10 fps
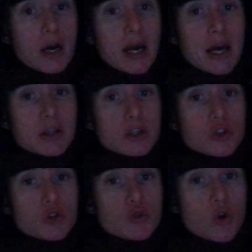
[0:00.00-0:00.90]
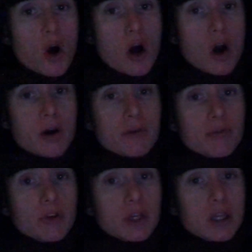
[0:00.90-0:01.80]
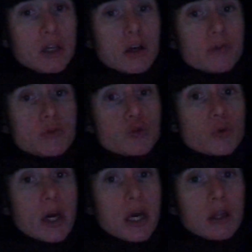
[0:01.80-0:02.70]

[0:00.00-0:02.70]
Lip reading: I had this strong feeling of dread,